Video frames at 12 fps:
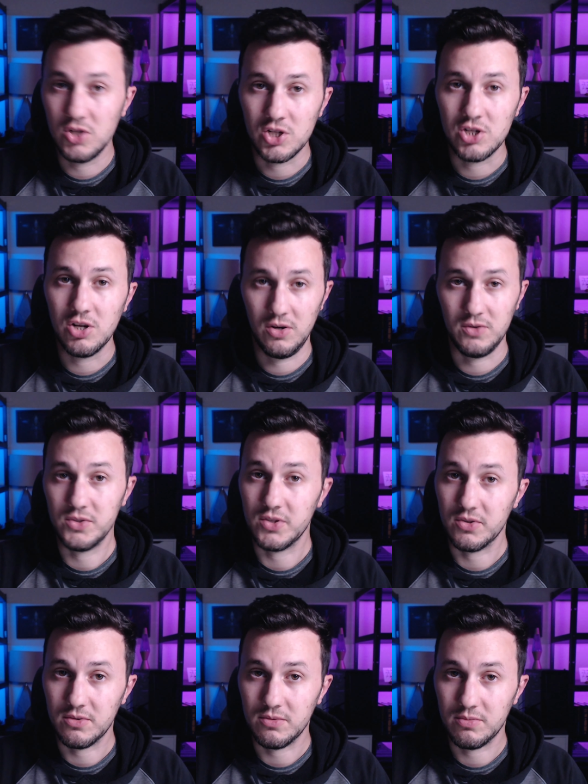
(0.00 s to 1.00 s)
shows
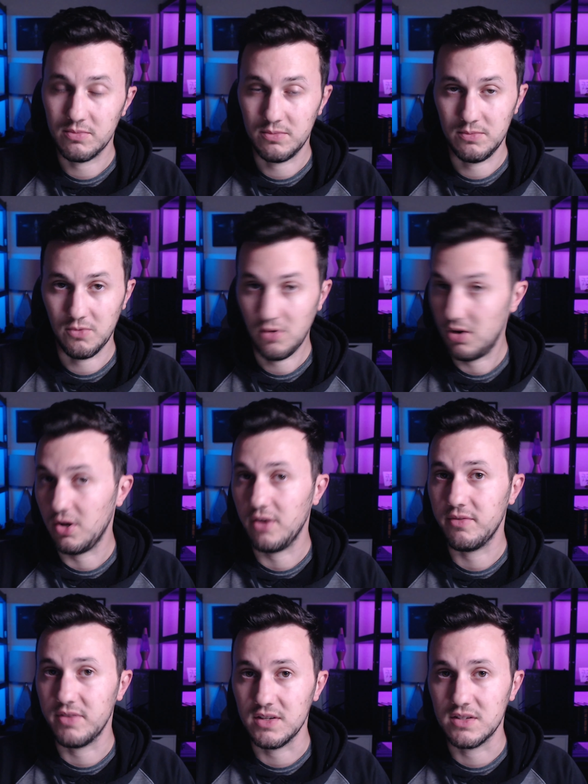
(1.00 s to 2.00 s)
are run
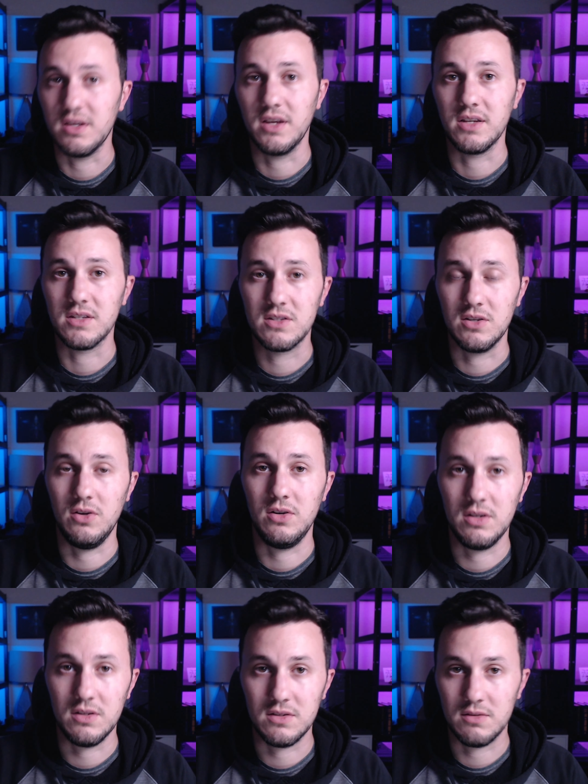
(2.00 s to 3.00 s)
off these things, so
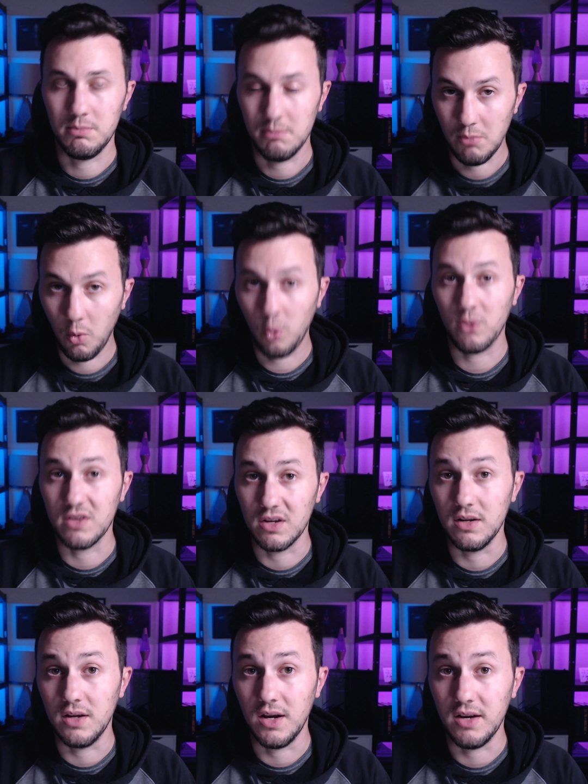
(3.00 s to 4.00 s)
it's more than
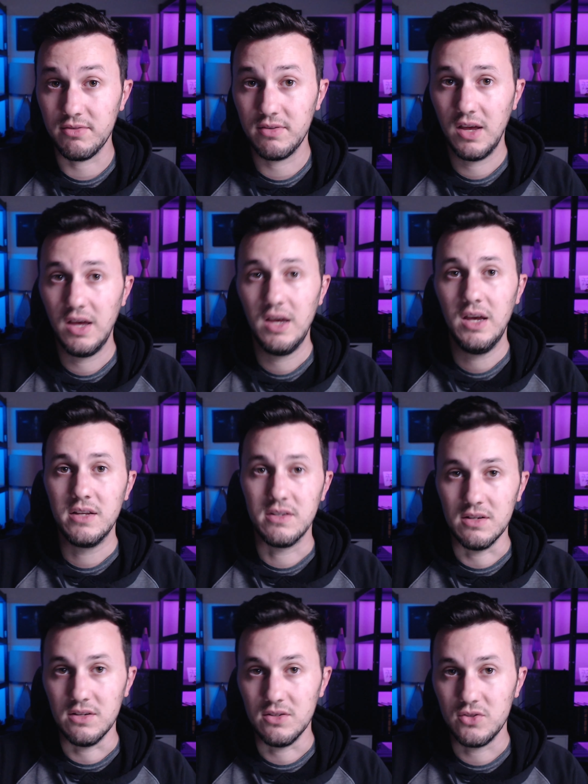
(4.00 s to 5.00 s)
enough
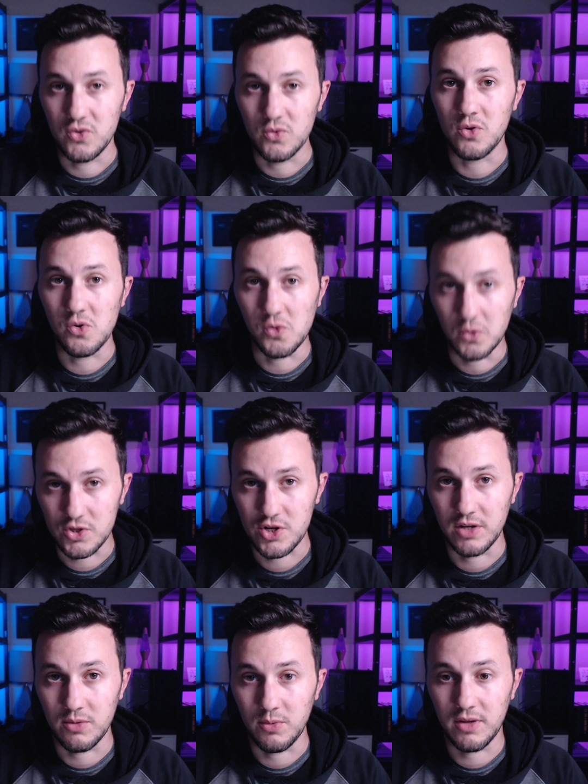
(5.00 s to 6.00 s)
to do cool
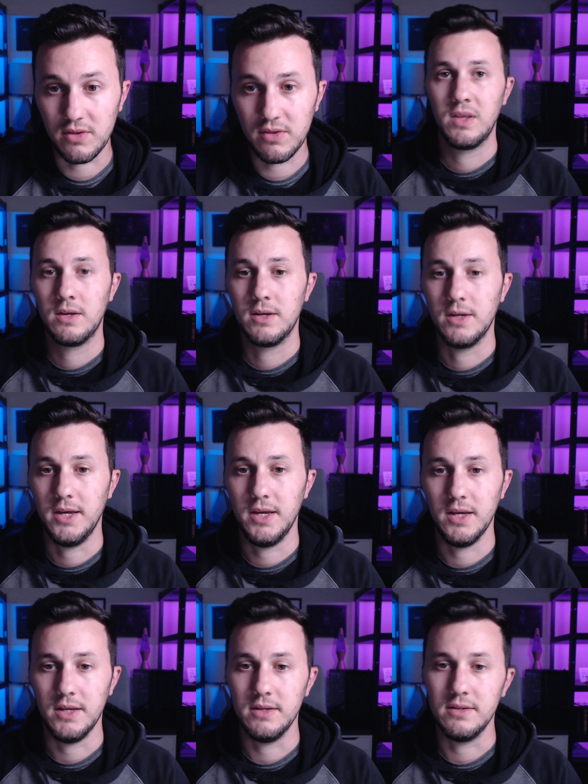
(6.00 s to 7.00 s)
shit with,
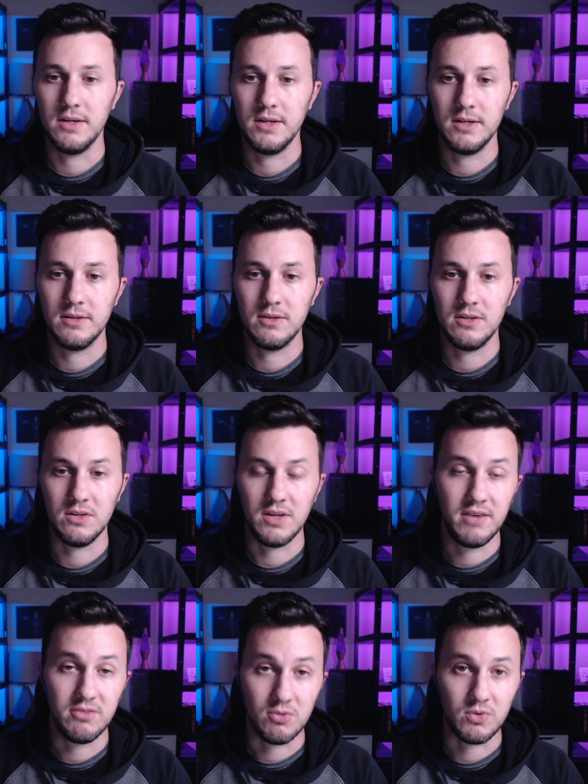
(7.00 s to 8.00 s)
and you'll
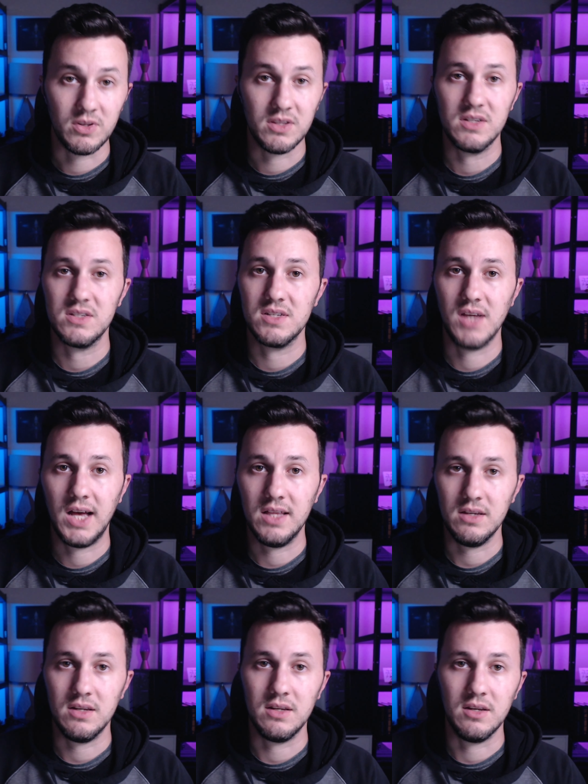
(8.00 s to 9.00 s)
have a really
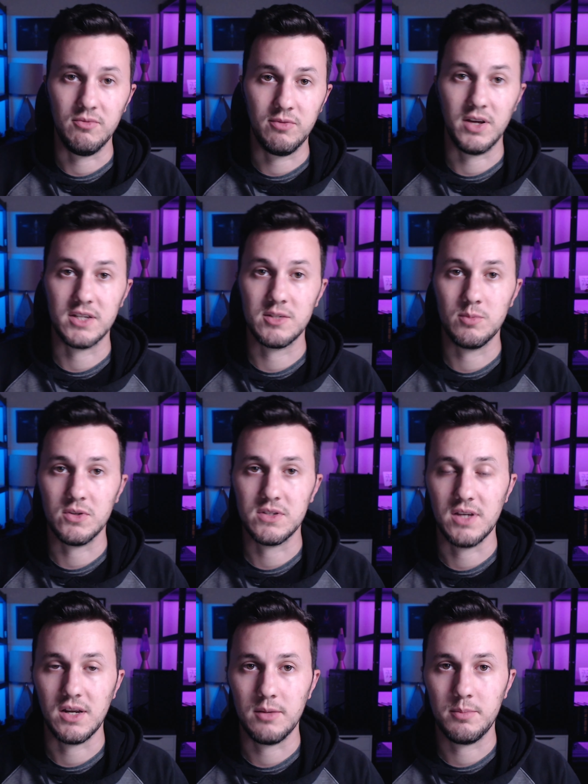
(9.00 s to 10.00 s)
solid and flexible
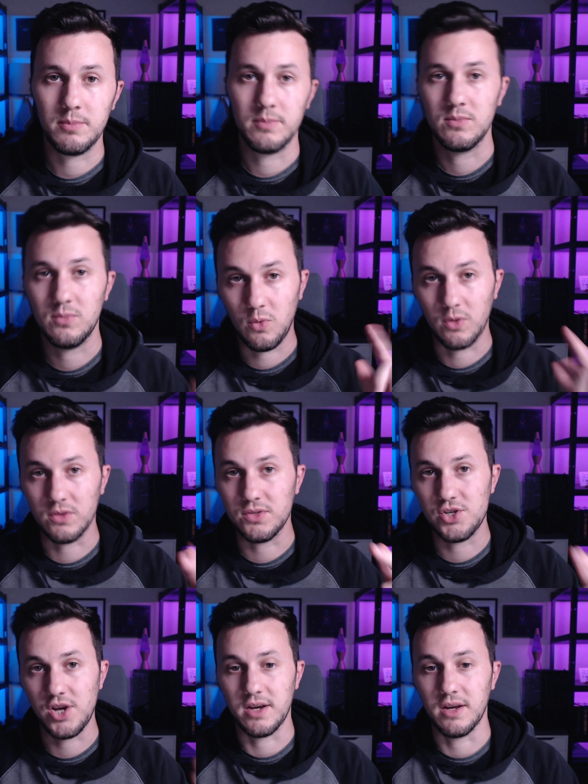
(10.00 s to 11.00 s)
setup worth
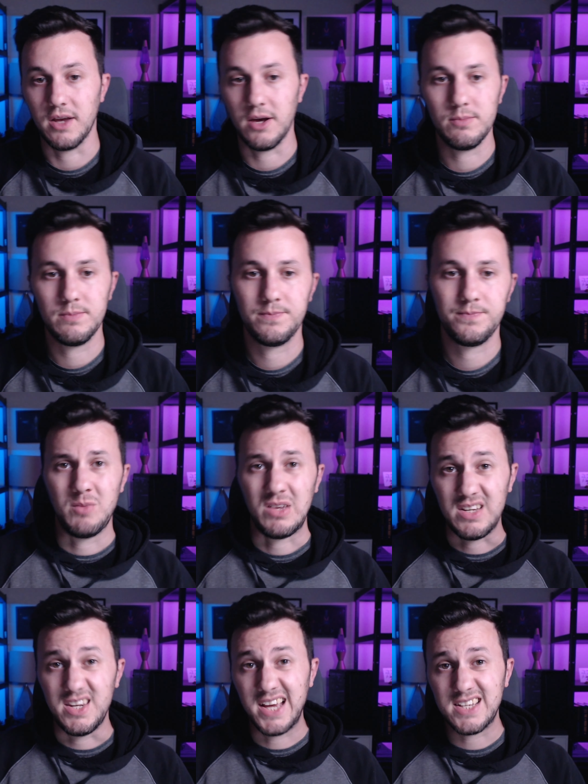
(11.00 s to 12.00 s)
checking out.
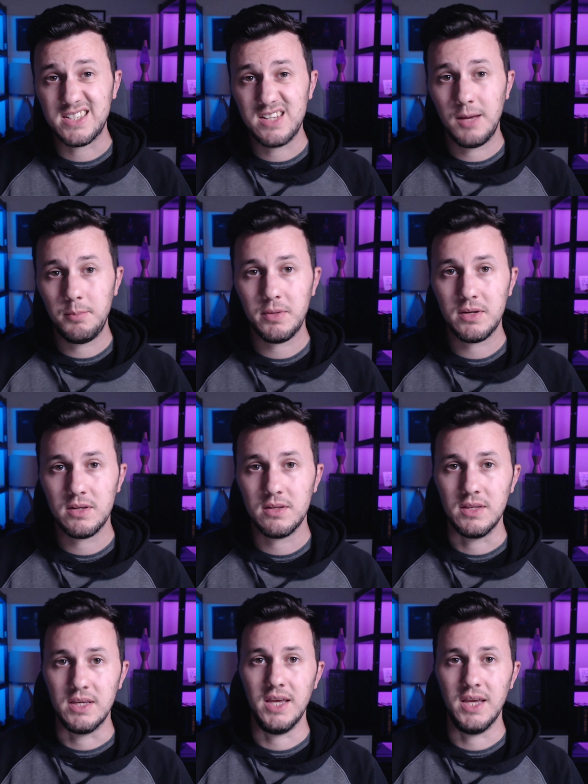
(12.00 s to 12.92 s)
Next up, the